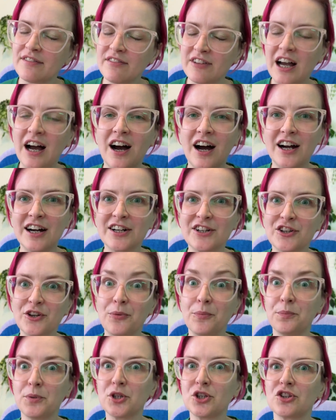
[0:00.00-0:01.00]
hard
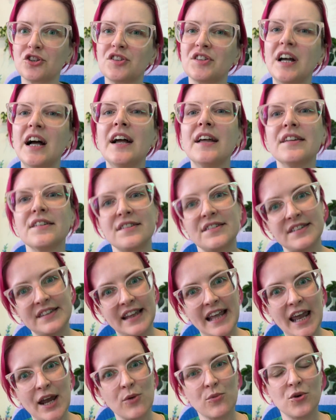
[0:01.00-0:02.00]
computer science
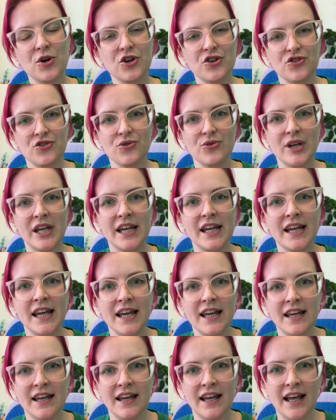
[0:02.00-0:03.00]
they were doing,
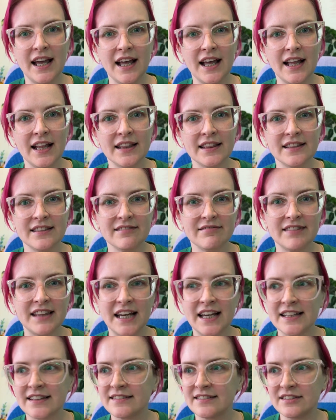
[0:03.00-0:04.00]
and
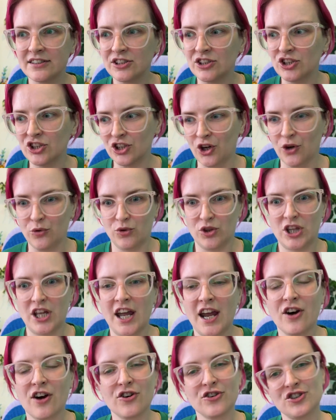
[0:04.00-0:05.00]
that
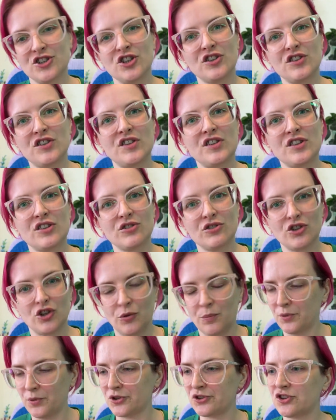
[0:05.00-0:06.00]
they are just
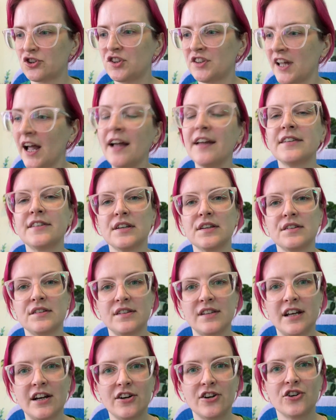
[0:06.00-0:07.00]
computer scientists,
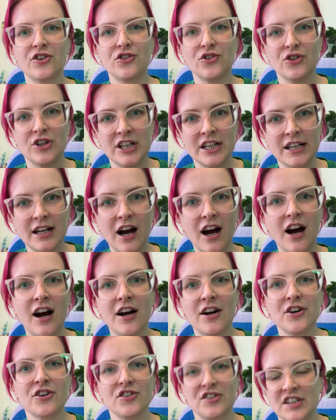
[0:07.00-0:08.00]
they are doing
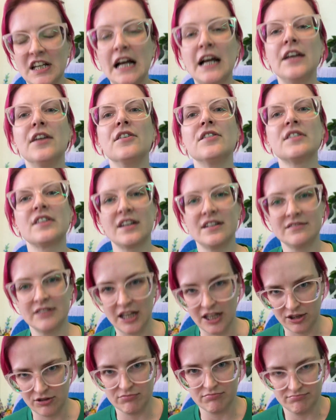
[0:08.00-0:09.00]
hard science
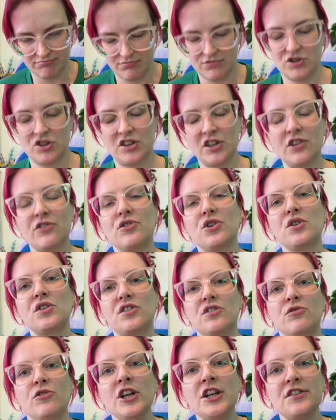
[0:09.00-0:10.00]
and serious
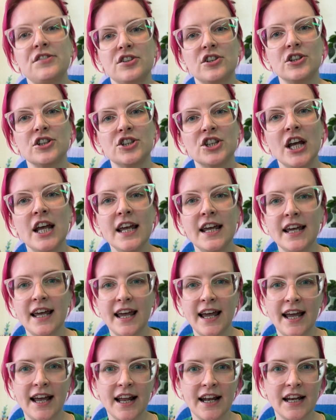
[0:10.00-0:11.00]
research,
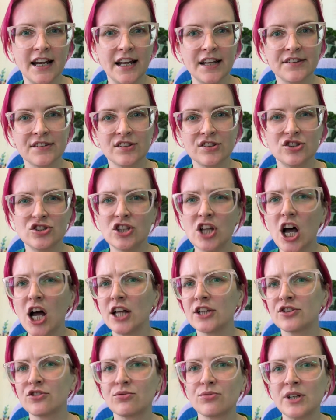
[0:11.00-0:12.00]
and it's
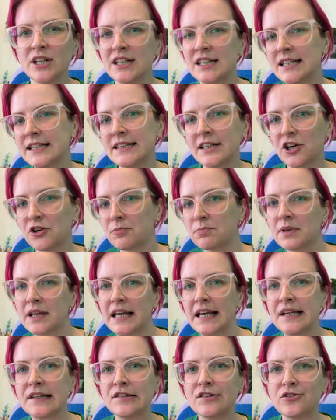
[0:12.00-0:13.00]
not really their
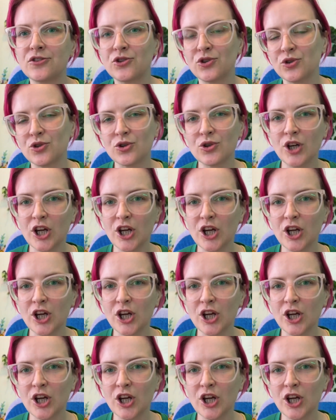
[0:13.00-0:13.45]
place to